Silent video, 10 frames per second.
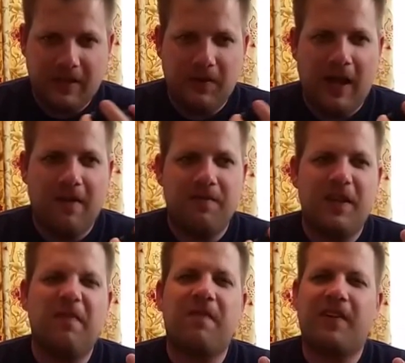you have
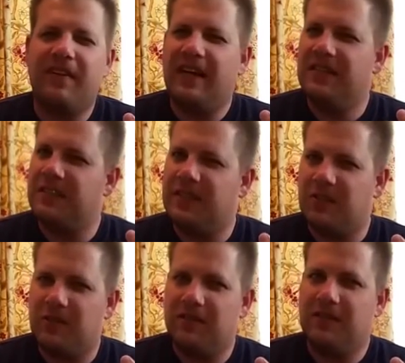definitely that
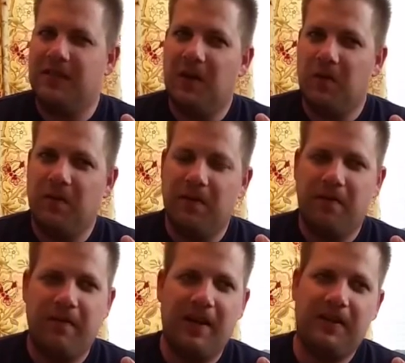citrusy note
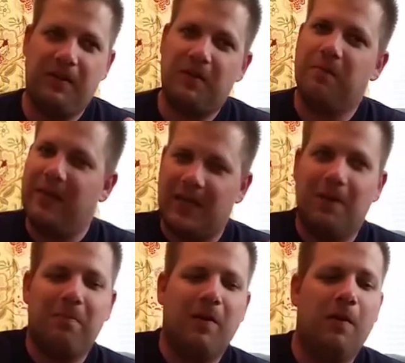that you can pick
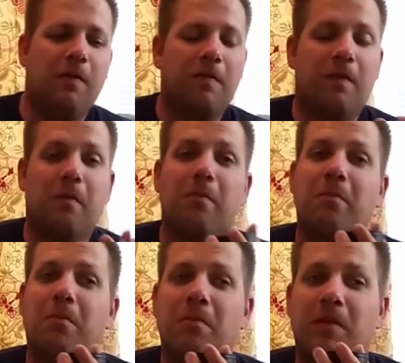up
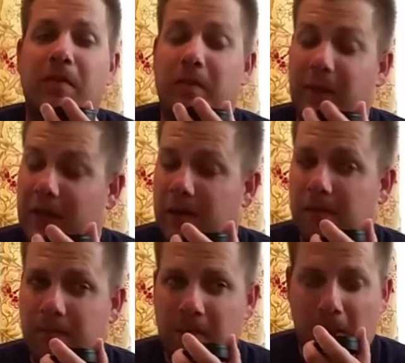from the beer.